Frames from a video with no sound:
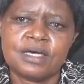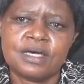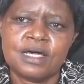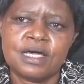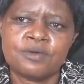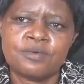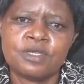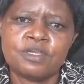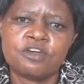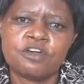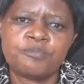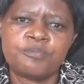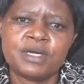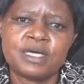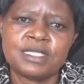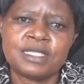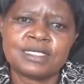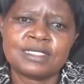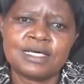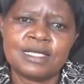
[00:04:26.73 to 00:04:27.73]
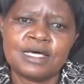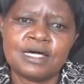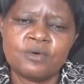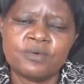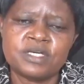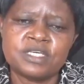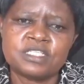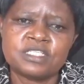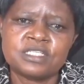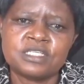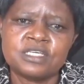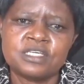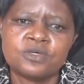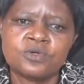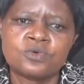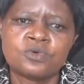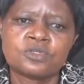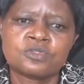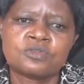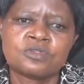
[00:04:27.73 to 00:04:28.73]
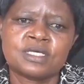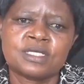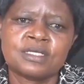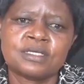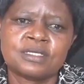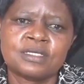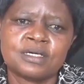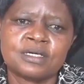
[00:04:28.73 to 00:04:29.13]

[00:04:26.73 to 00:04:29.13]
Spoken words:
And when you are paid that allowance, you go to the